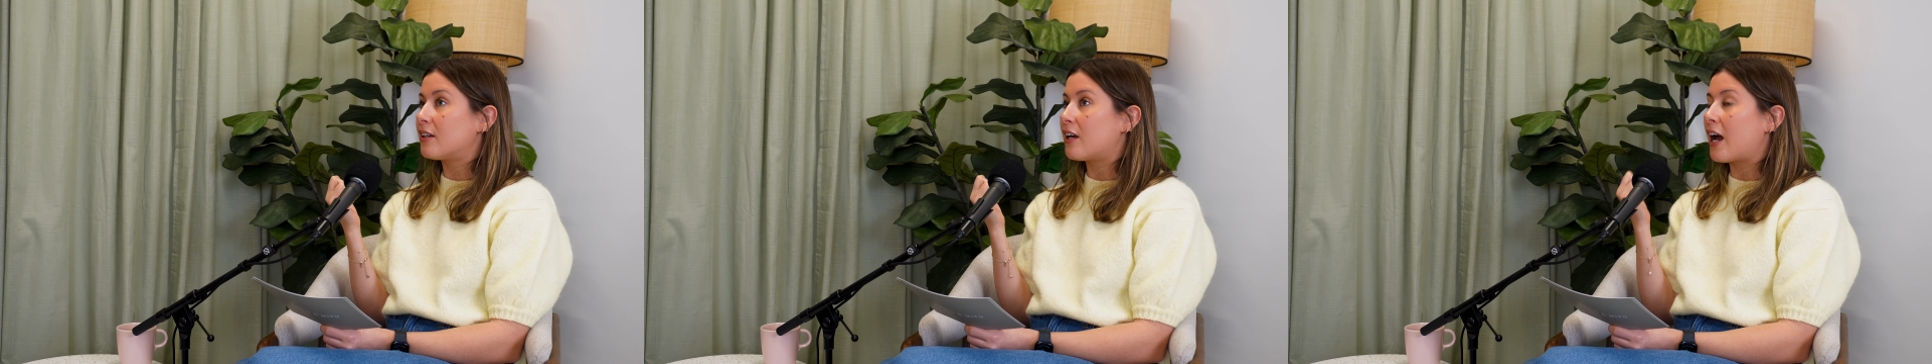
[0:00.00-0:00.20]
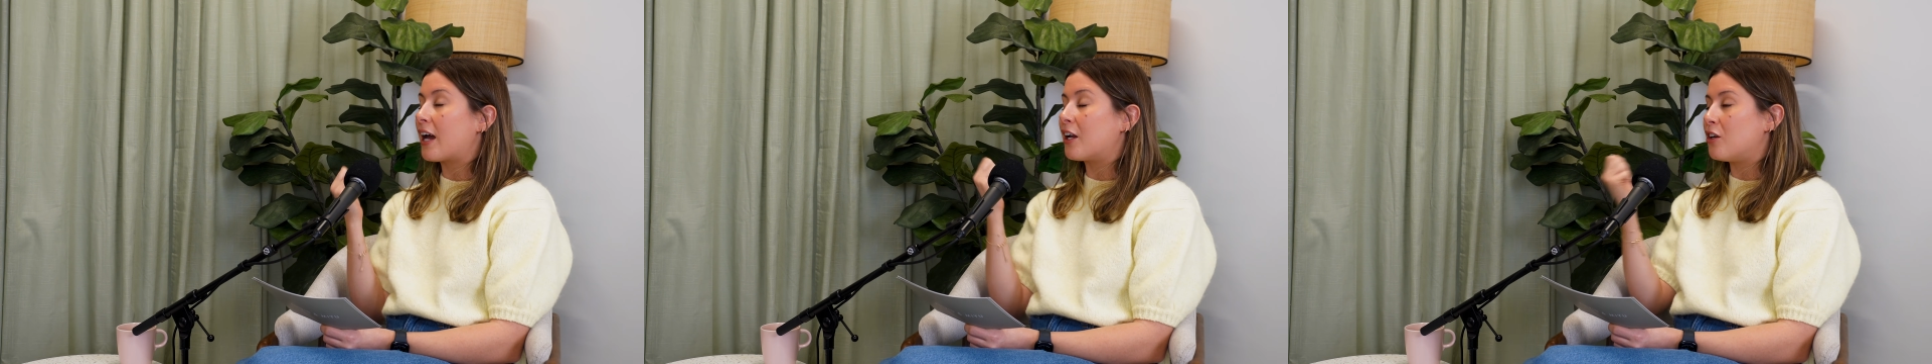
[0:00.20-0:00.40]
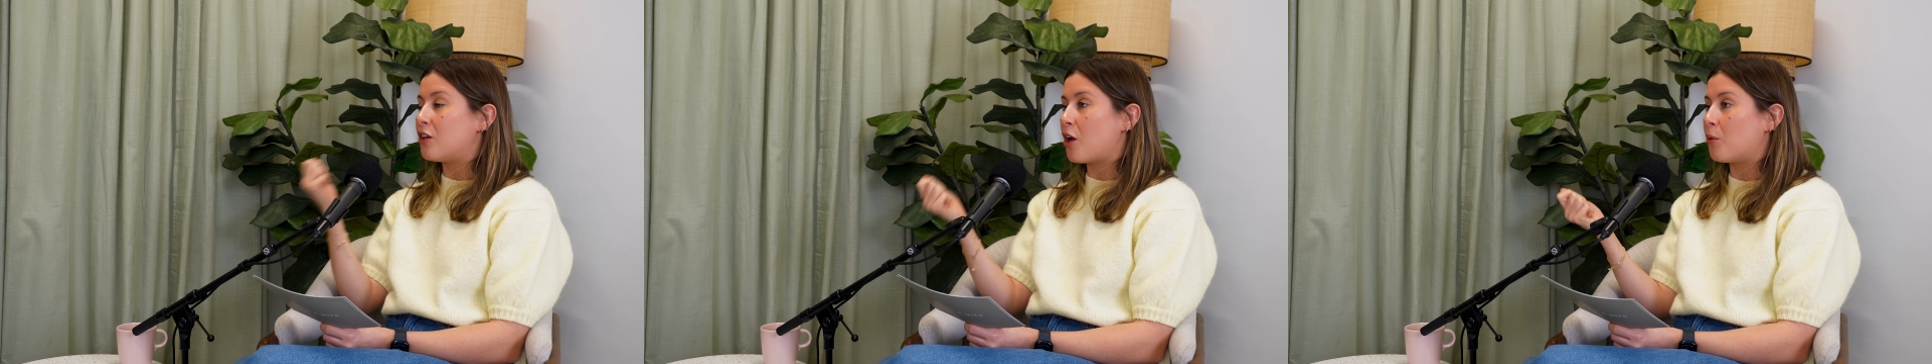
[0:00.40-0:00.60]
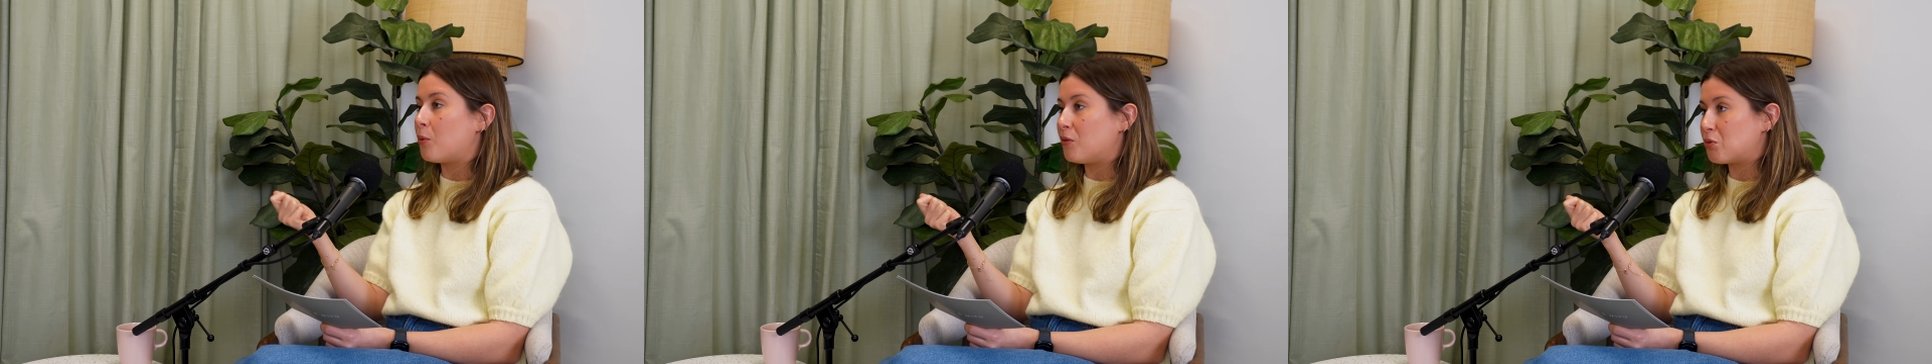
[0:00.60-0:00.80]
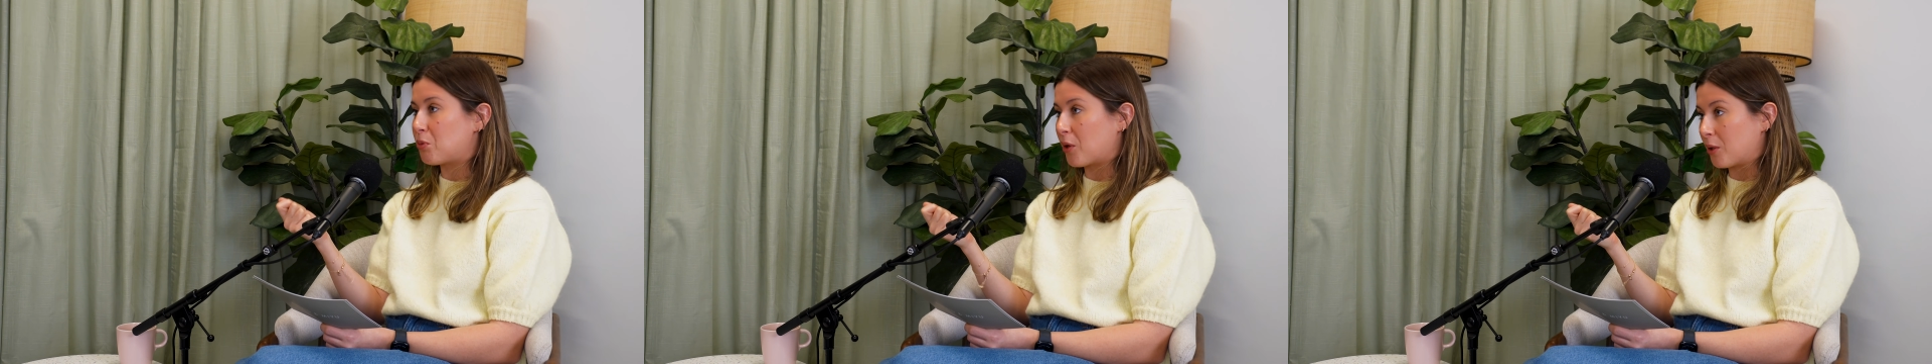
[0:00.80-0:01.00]
and I know
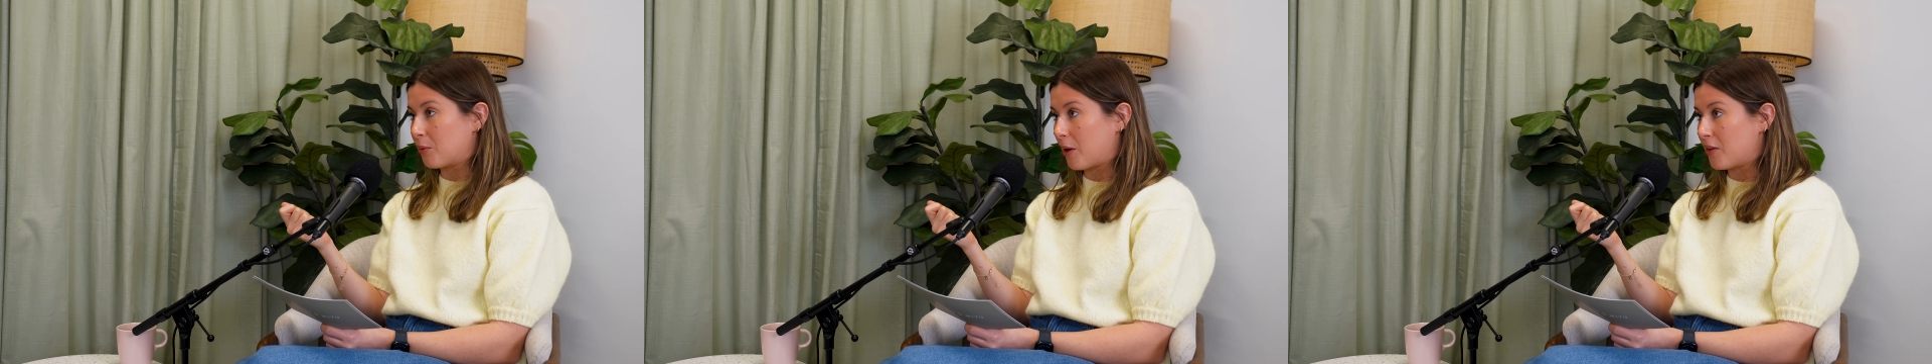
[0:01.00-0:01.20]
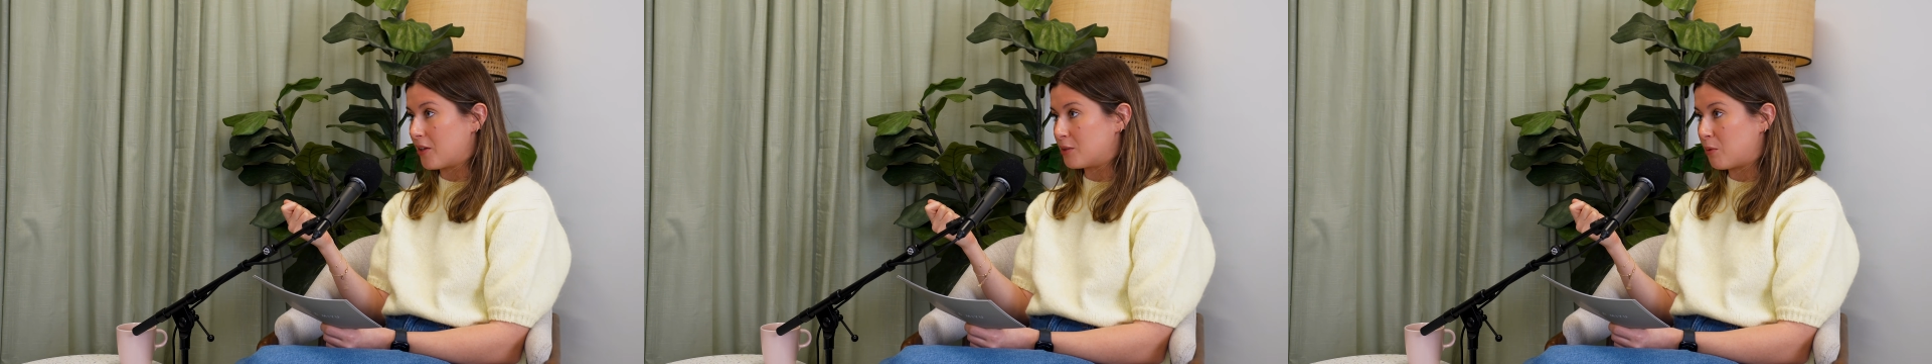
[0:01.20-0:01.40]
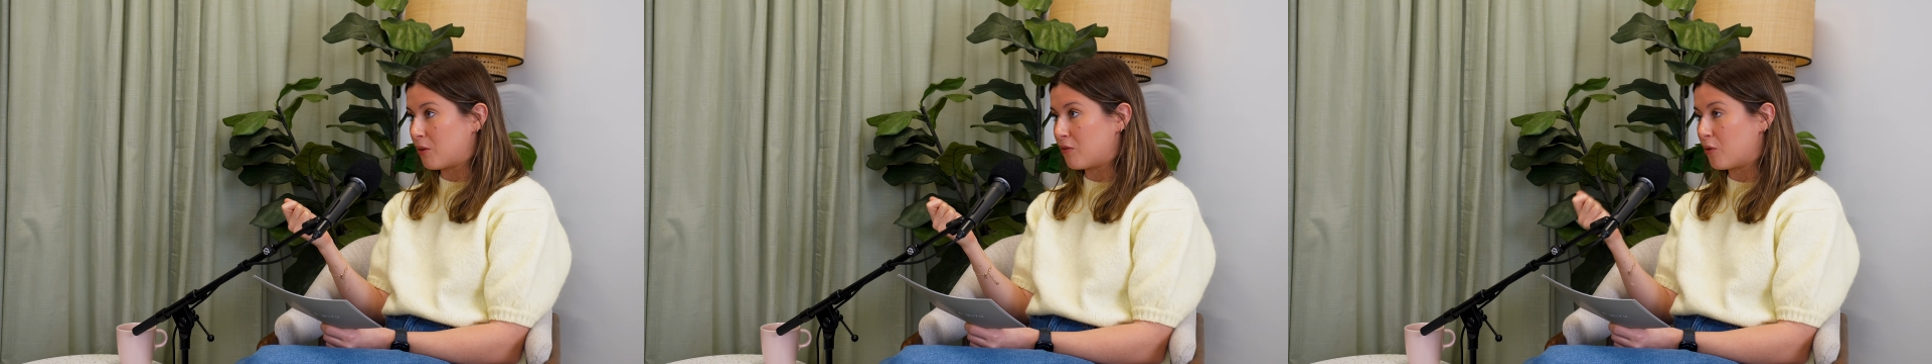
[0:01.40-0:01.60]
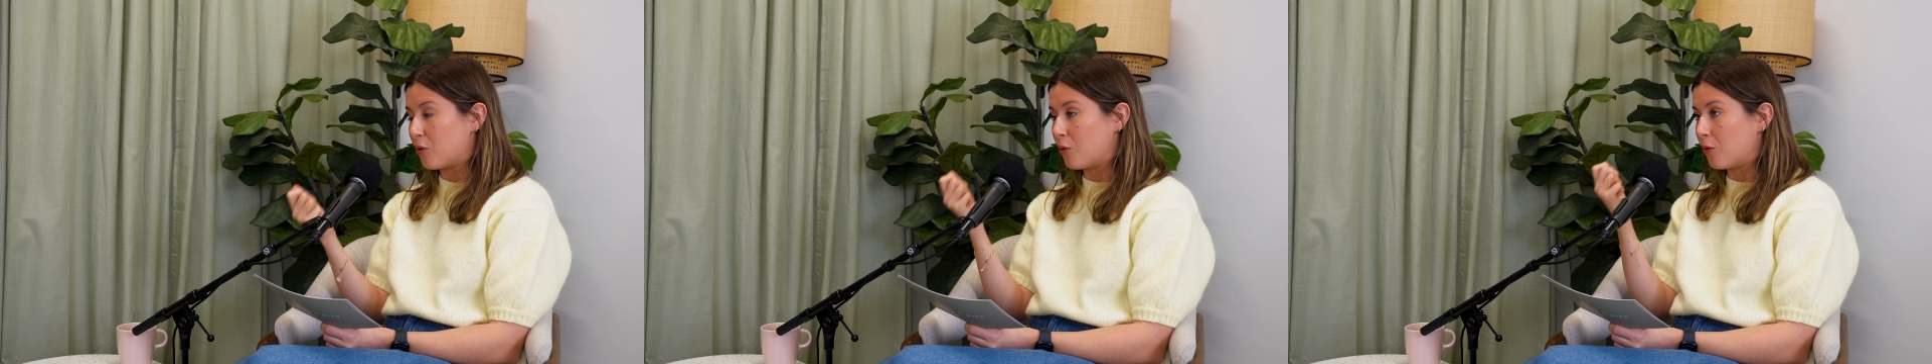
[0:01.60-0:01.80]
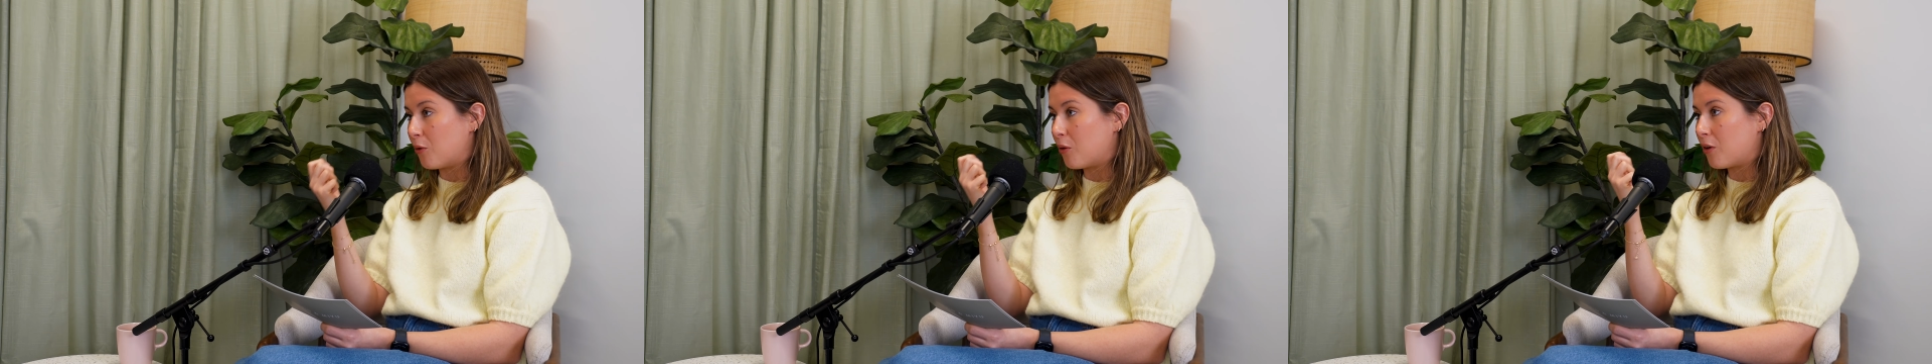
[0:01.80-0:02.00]
we've spoken about this
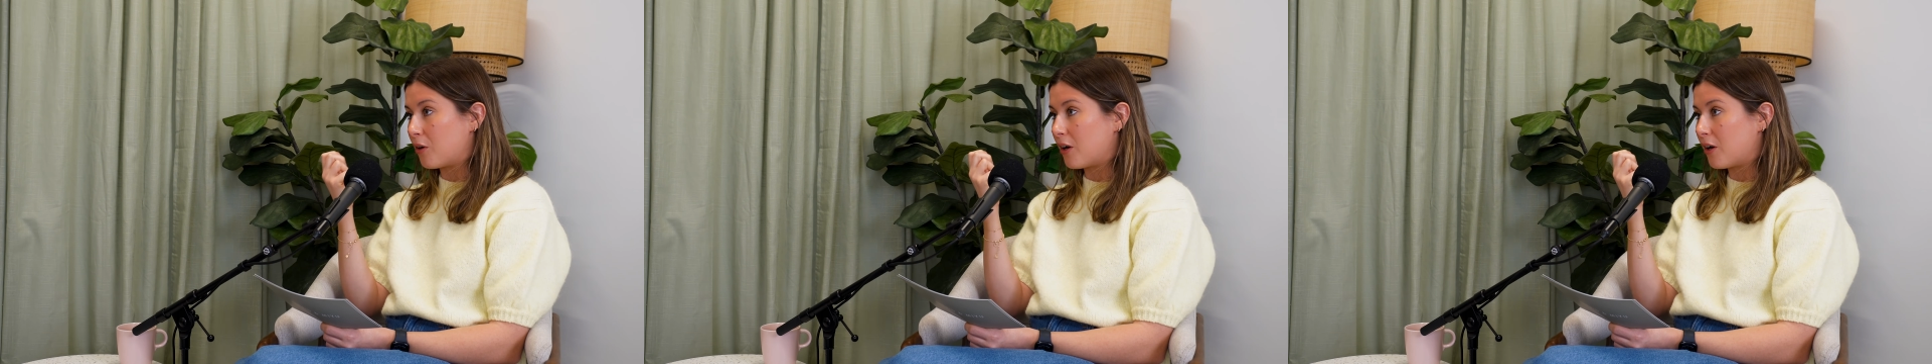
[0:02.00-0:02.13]
before,